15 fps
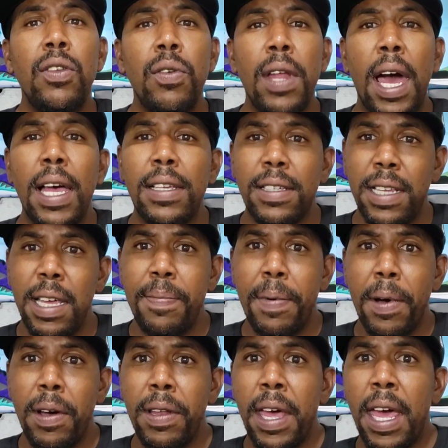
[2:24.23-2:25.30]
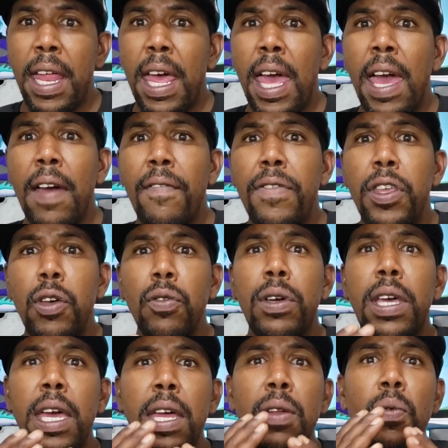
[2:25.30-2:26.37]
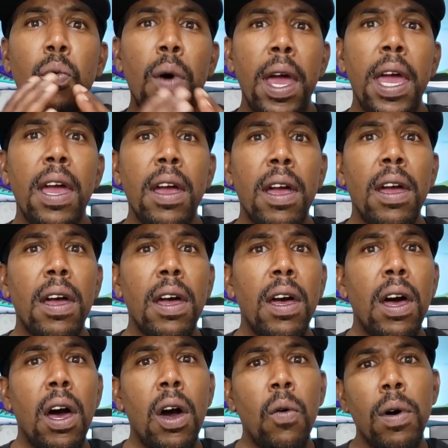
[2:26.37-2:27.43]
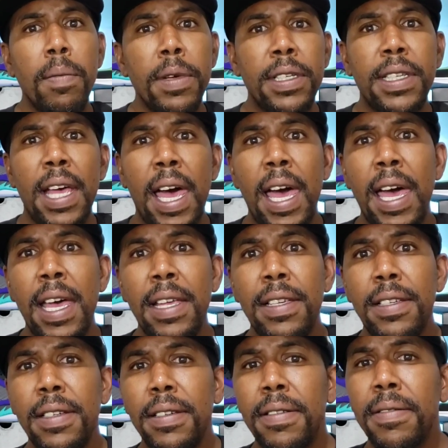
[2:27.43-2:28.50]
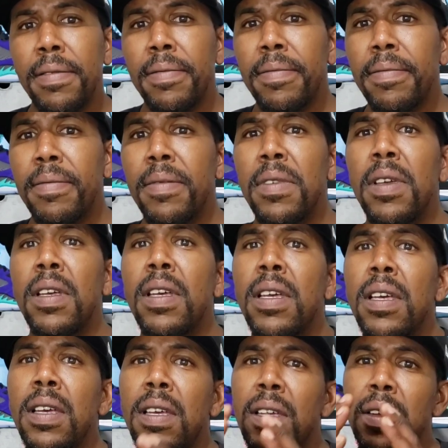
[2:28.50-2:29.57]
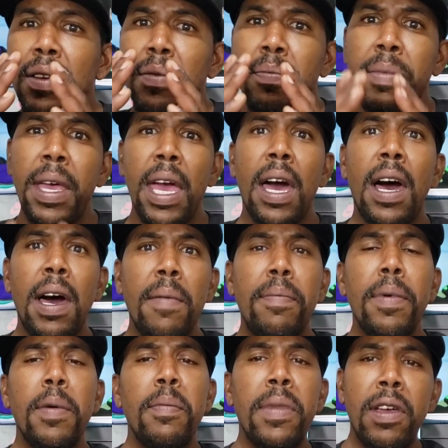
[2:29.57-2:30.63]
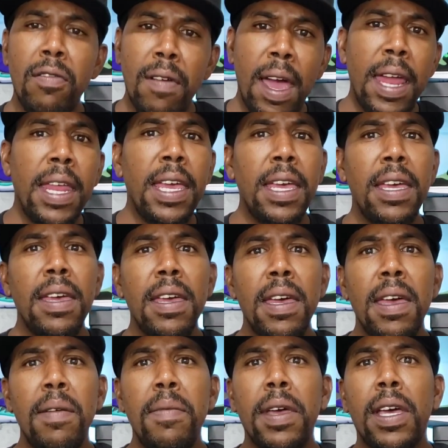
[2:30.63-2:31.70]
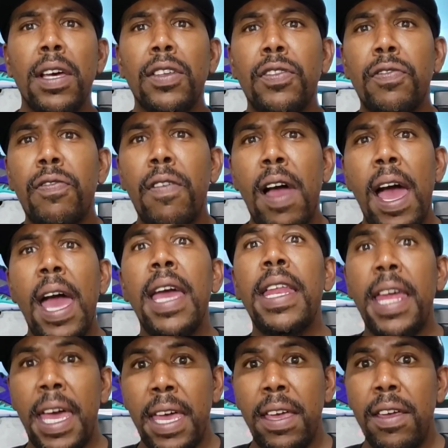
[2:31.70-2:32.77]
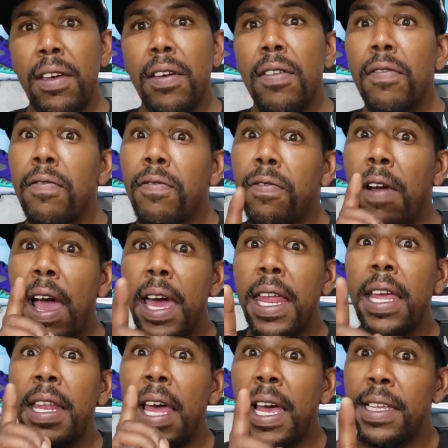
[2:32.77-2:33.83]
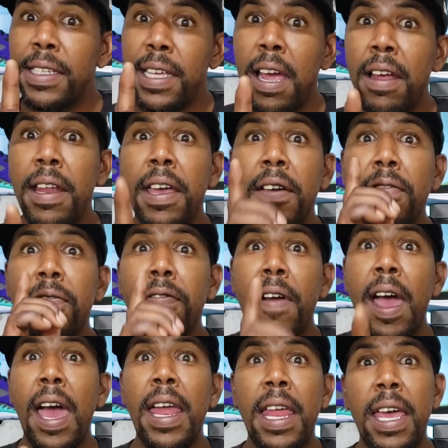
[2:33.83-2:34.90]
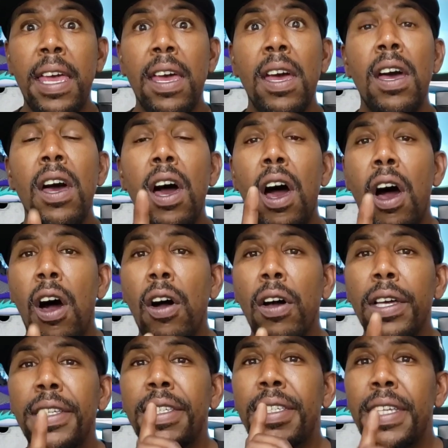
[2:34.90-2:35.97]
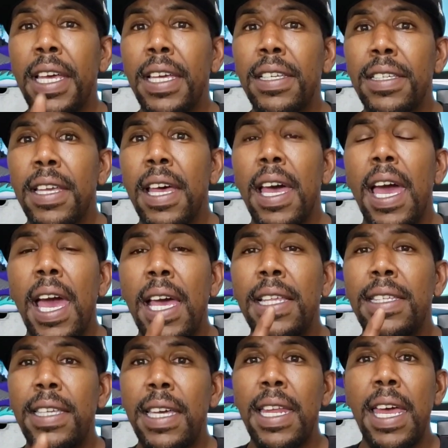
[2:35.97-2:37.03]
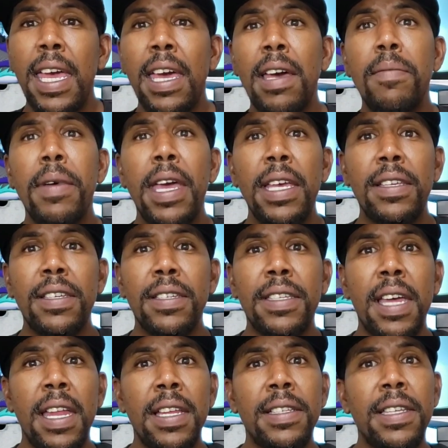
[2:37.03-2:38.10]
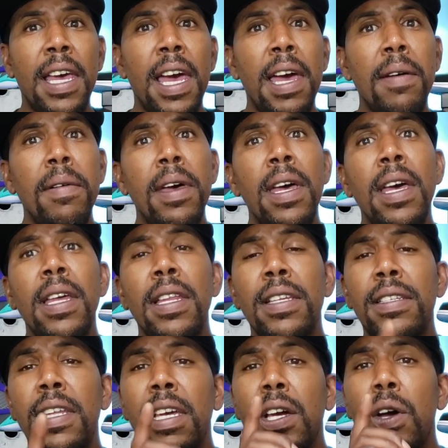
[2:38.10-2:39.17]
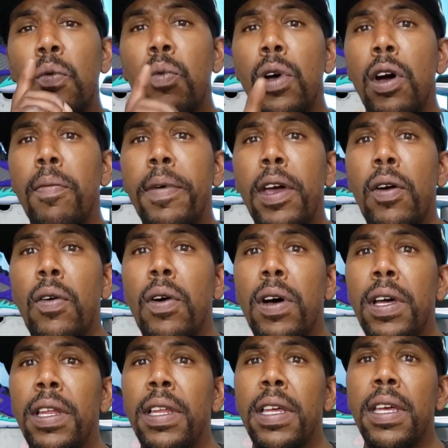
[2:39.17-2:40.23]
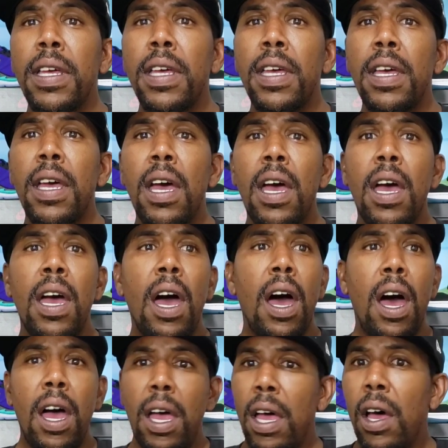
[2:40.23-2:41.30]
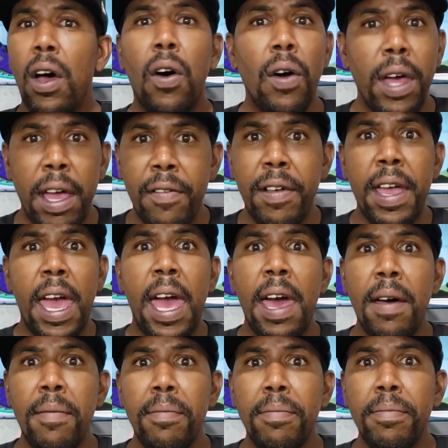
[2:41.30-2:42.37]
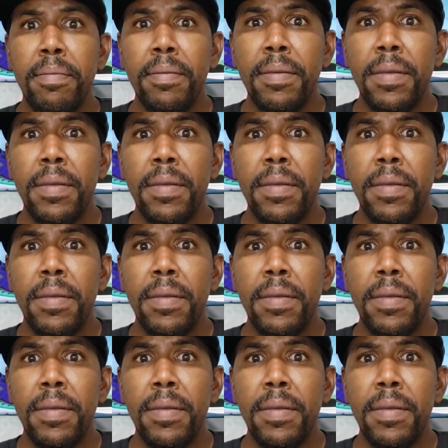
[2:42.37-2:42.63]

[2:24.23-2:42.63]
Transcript: do not sleep on that. If you can wear a woman's size, be up, be ready, because Friday, not Saturday, Friday, August 6th at 10 a.m. Eastern Standard Time, the sneaker will be on every app.